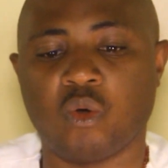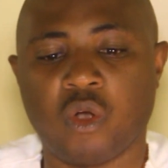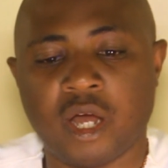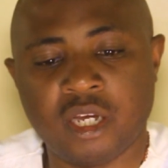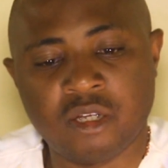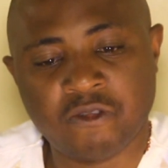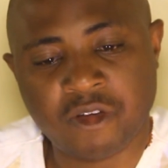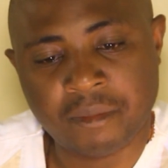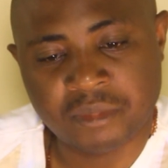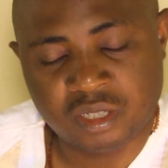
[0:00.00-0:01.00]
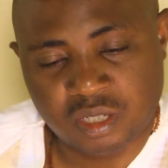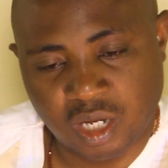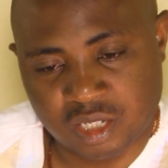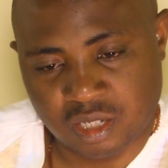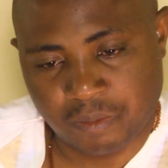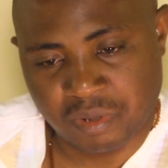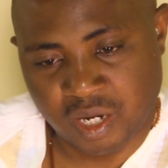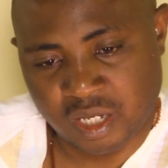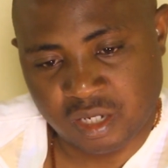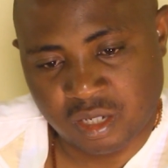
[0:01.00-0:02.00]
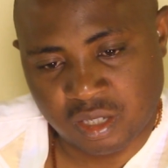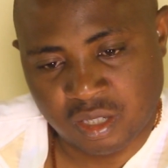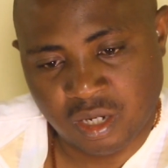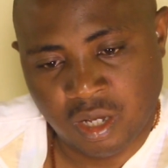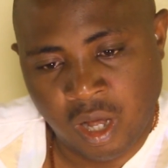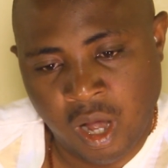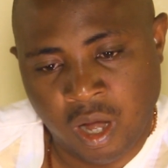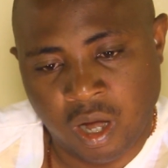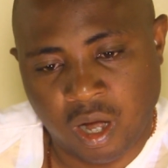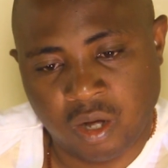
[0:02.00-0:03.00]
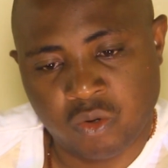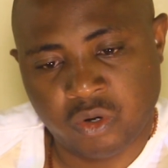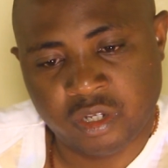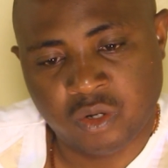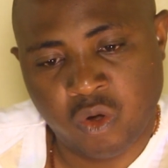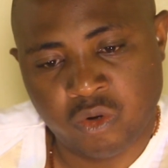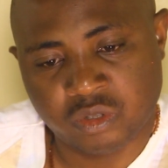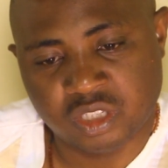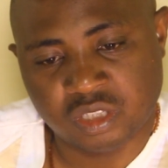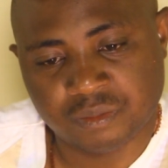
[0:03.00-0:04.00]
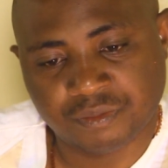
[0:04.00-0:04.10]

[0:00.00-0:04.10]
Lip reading: organic farming as applied in agroecology.